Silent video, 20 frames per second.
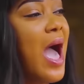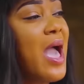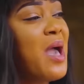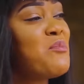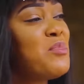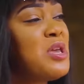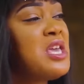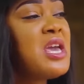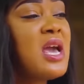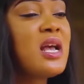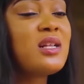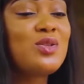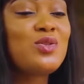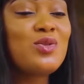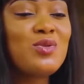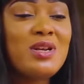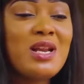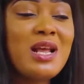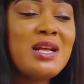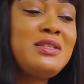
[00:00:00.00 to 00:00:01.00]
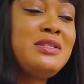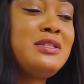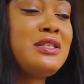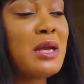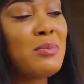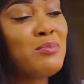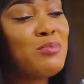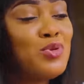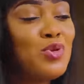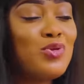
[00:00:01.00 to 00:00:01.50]
am here to let
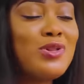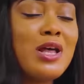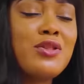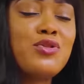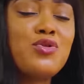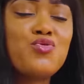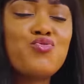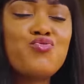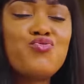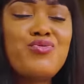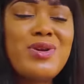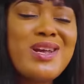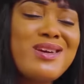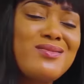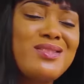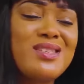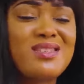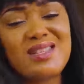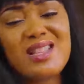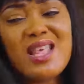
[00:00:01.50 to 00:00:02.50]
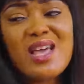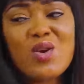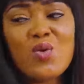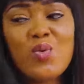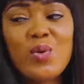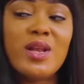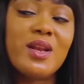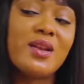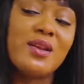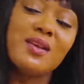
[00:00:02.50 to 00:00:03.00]
them know that the real slay
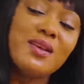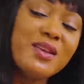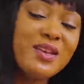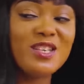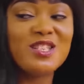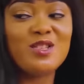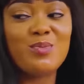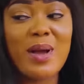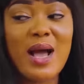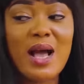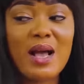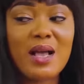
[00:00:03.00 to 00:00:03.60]
queen is